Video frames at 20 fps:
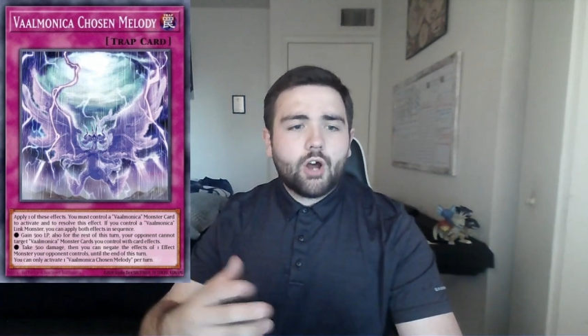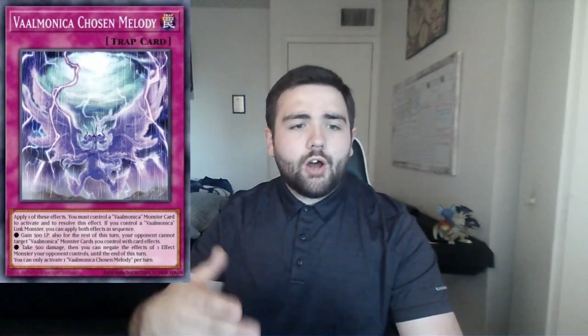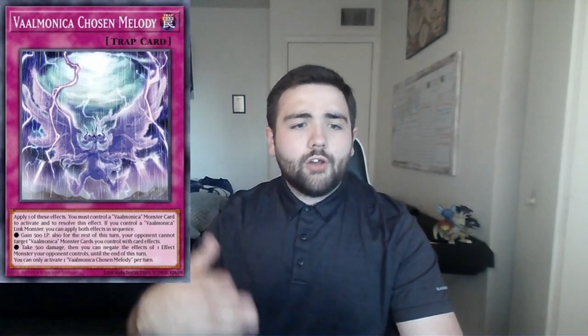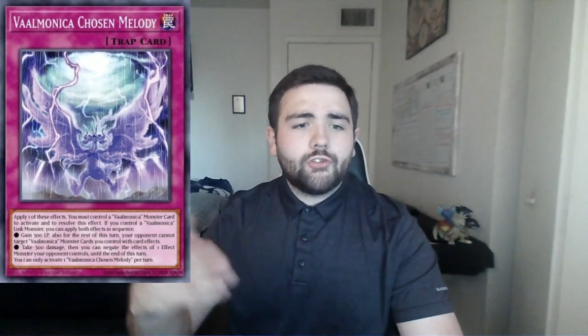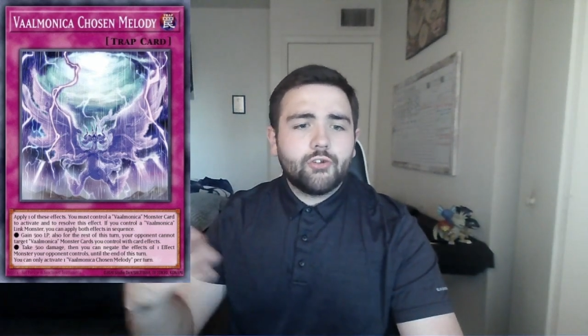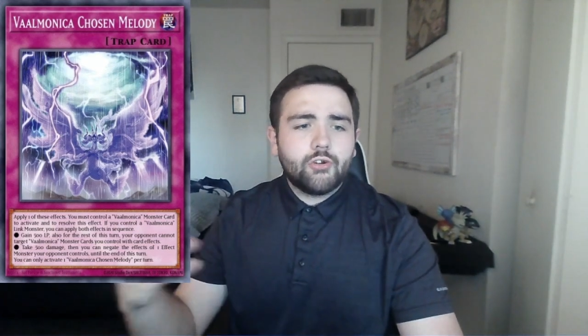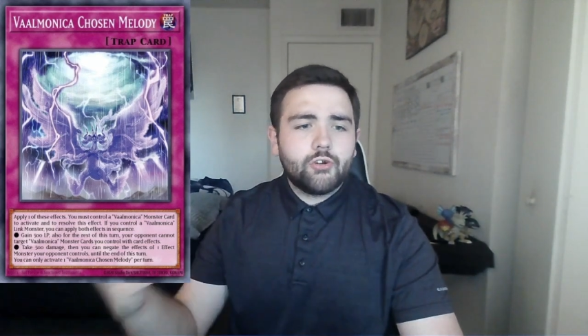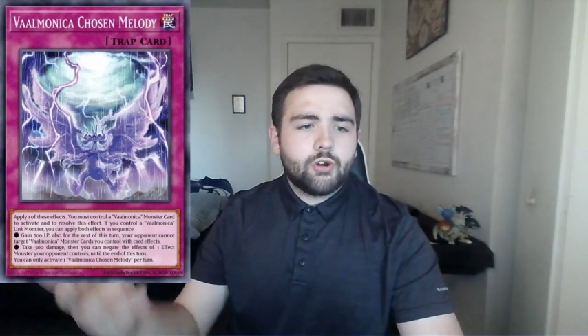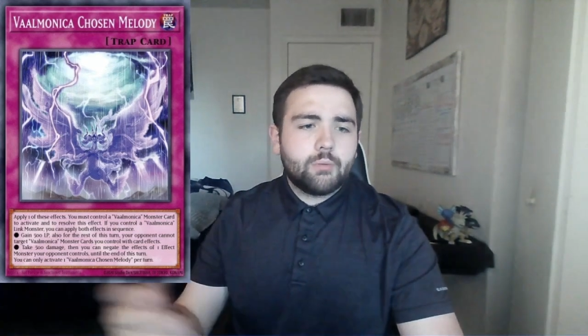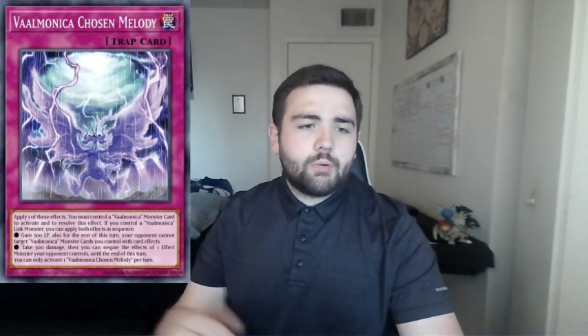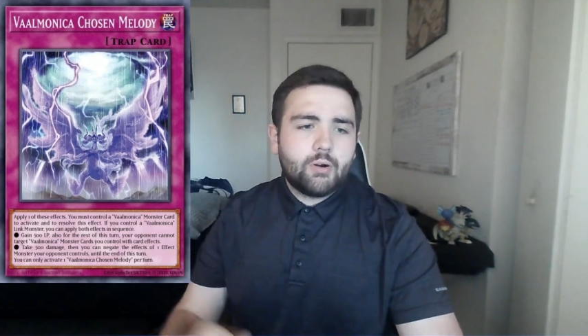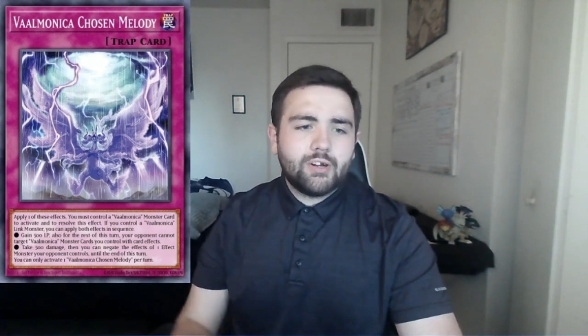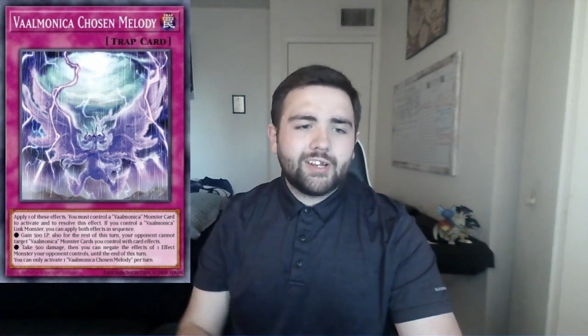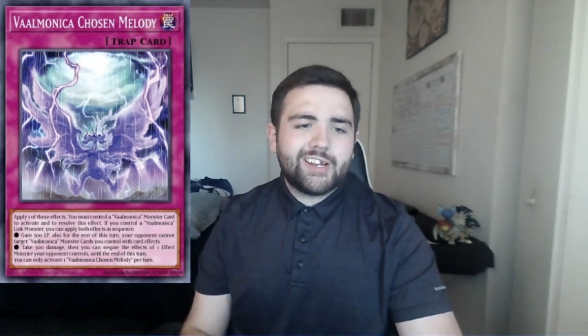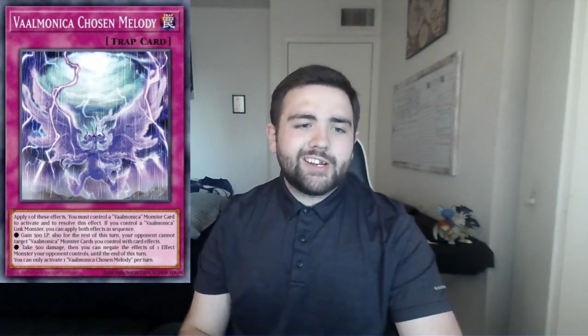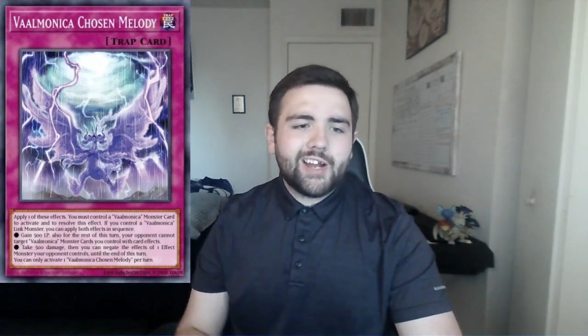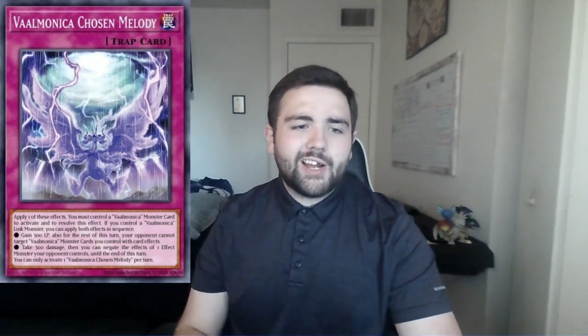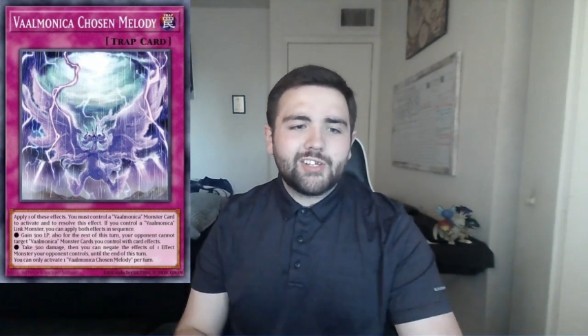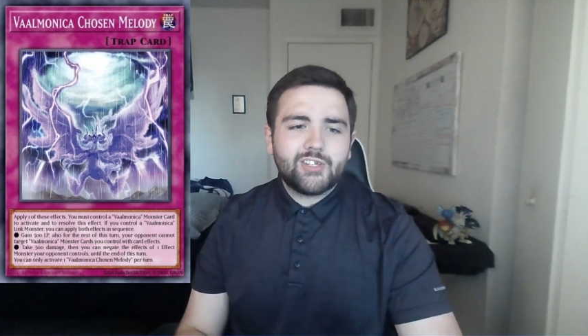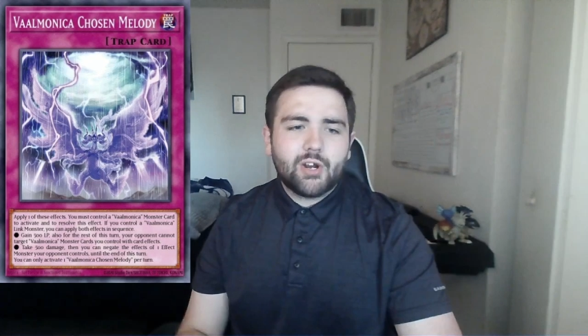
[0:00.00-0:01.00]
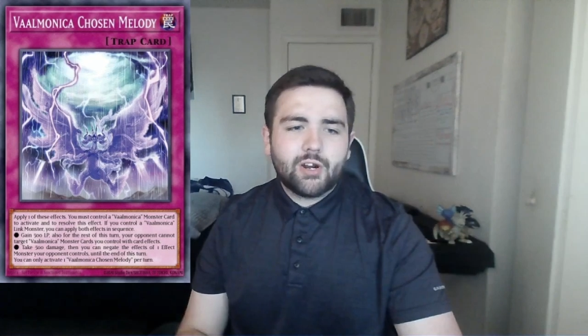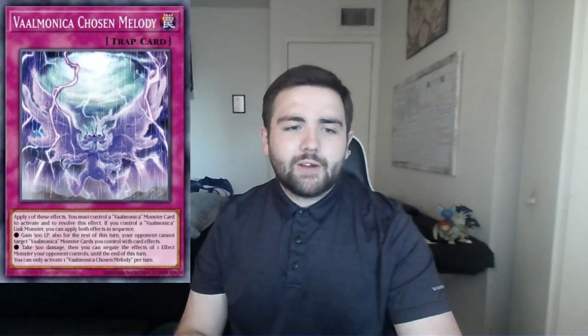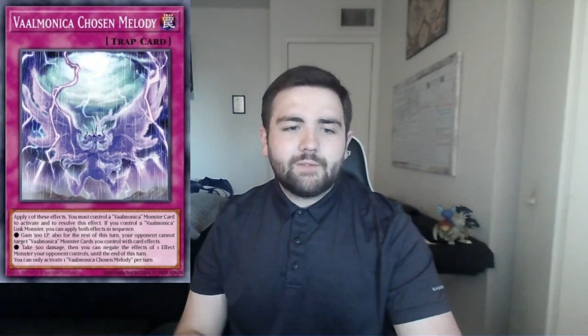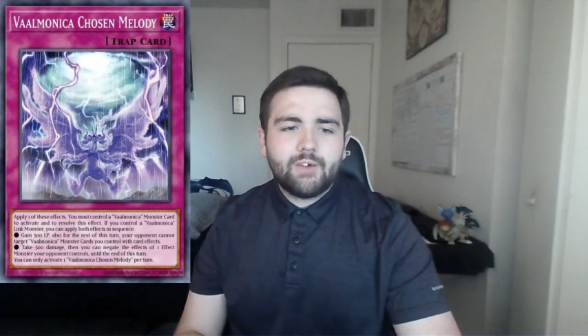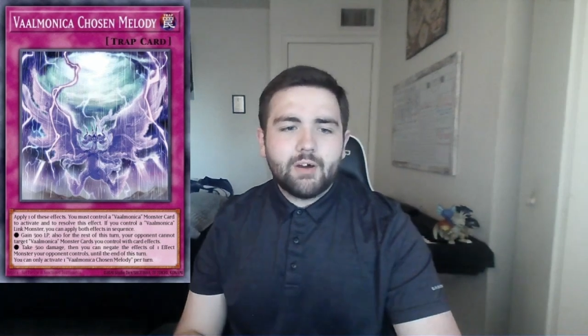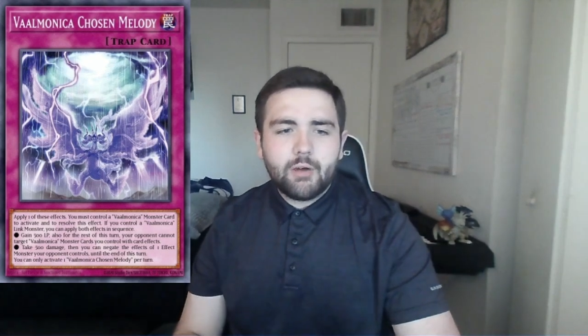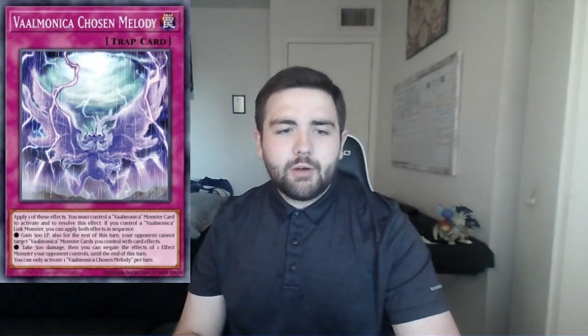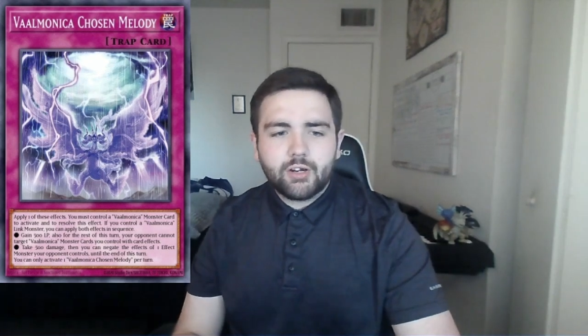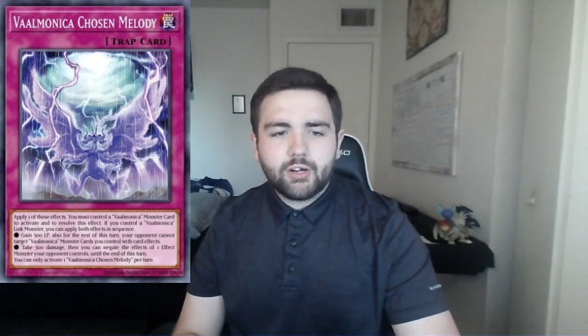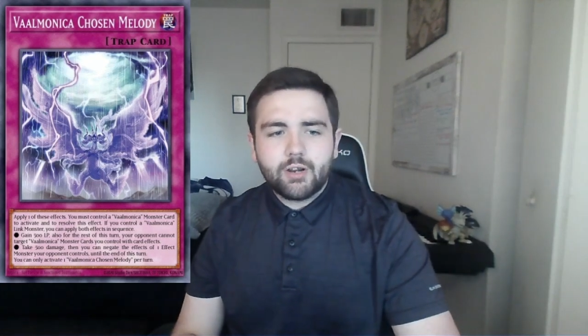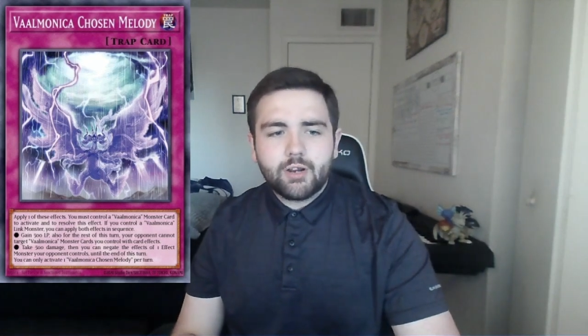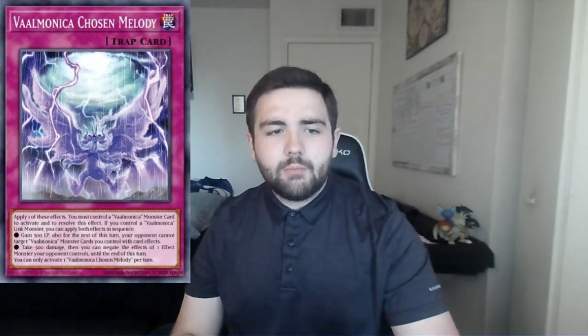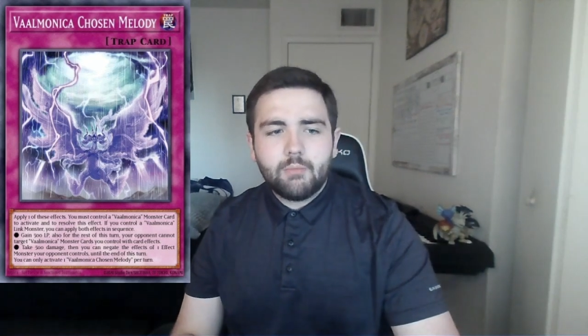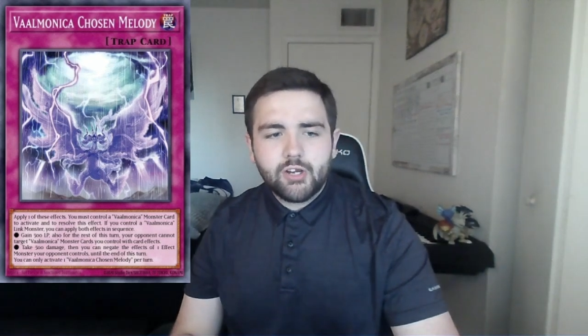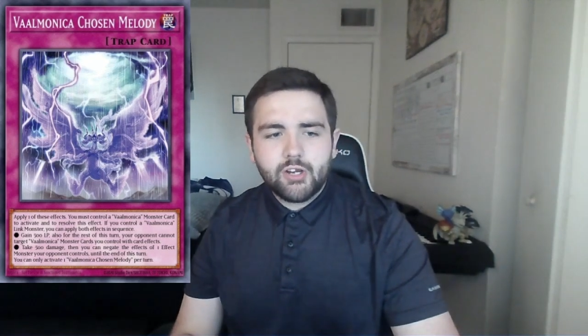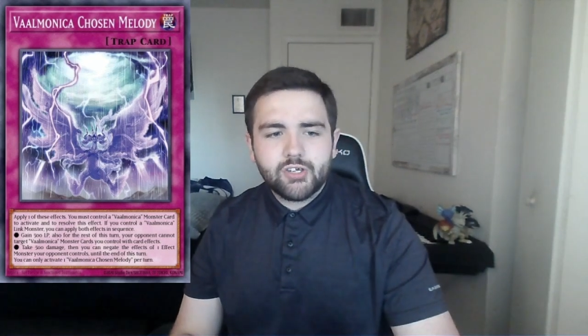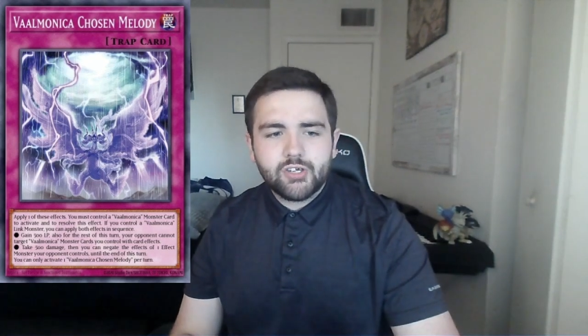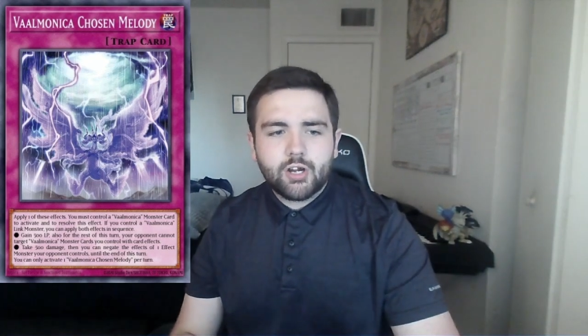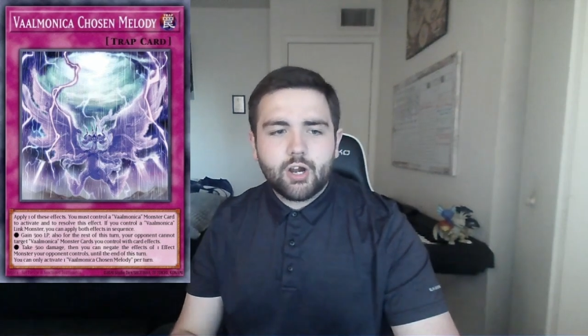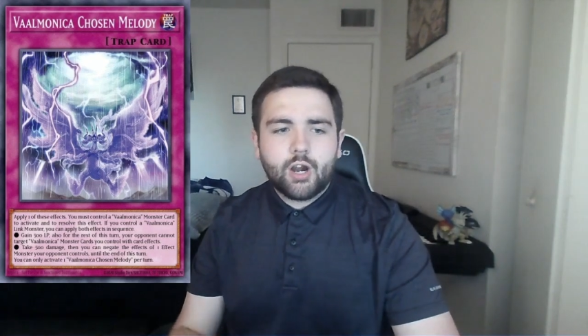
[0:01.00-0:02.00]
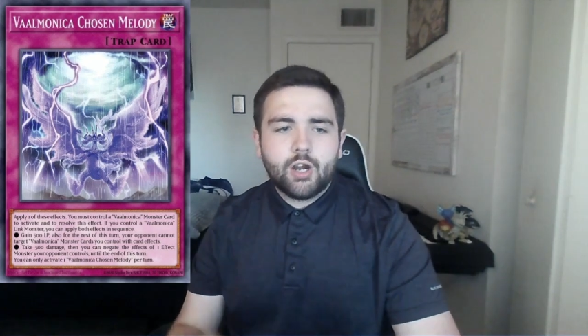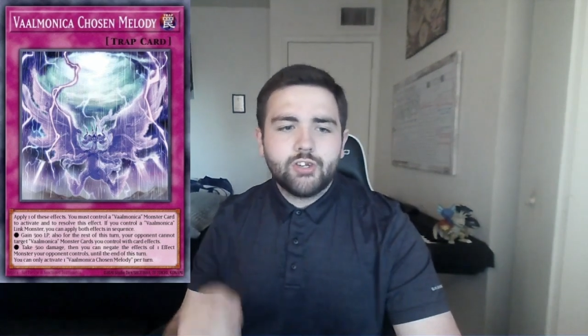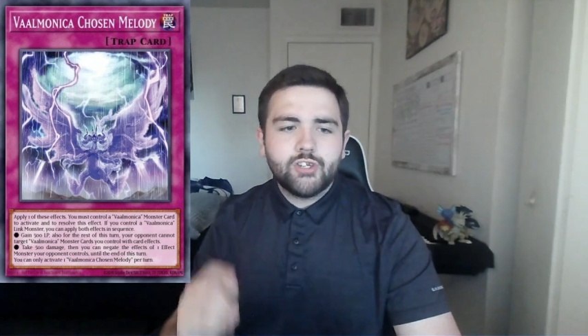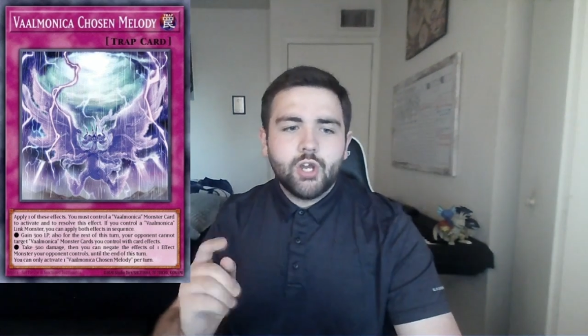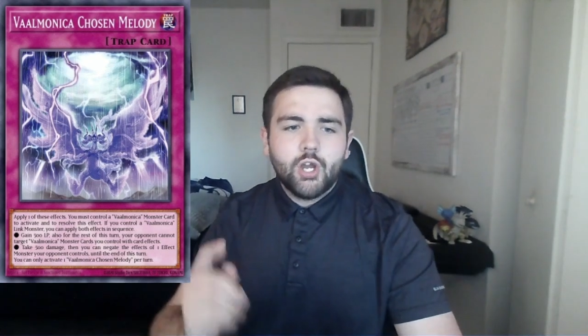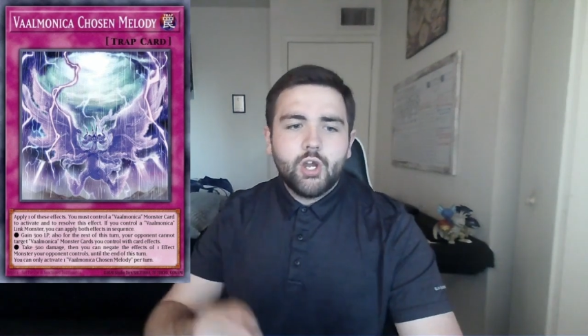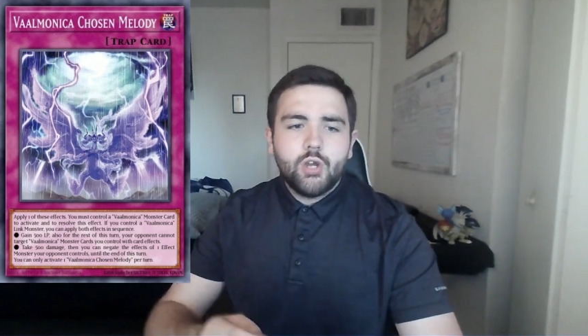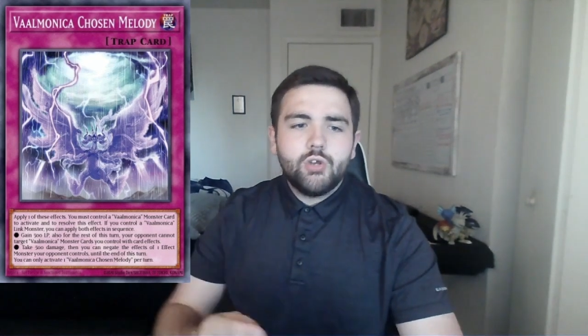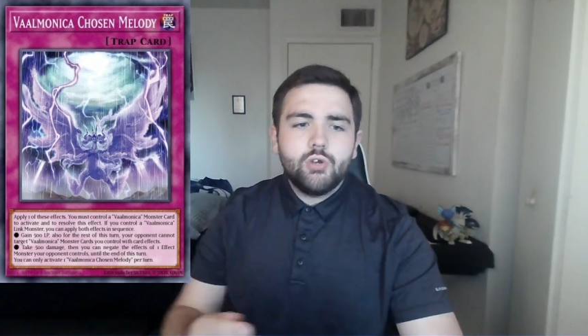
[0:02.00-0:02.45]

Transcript: Also, your opponent cannot target Valmonica monster cards